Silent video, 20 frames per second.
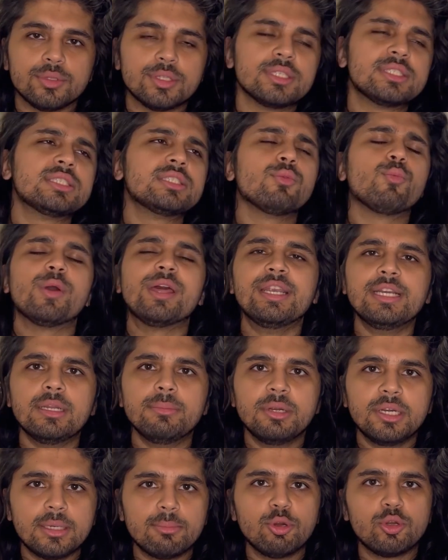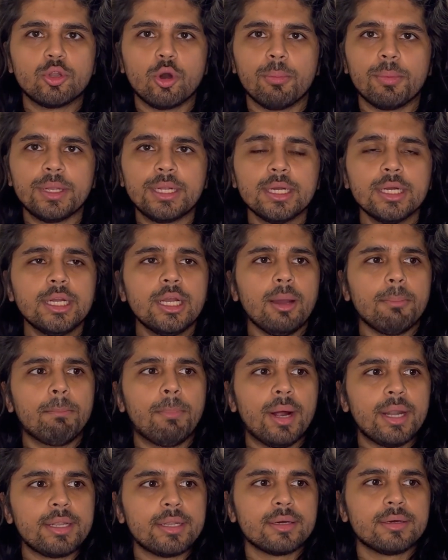This is a very debatable topic,
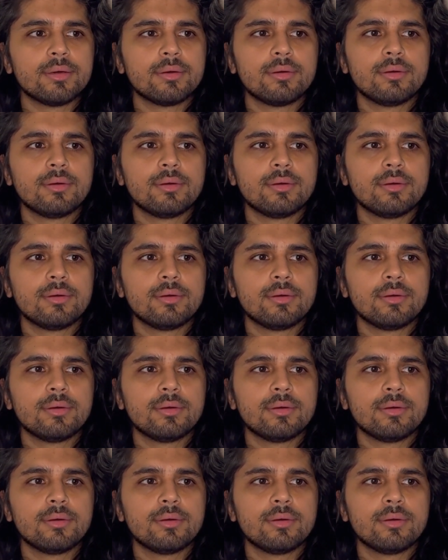but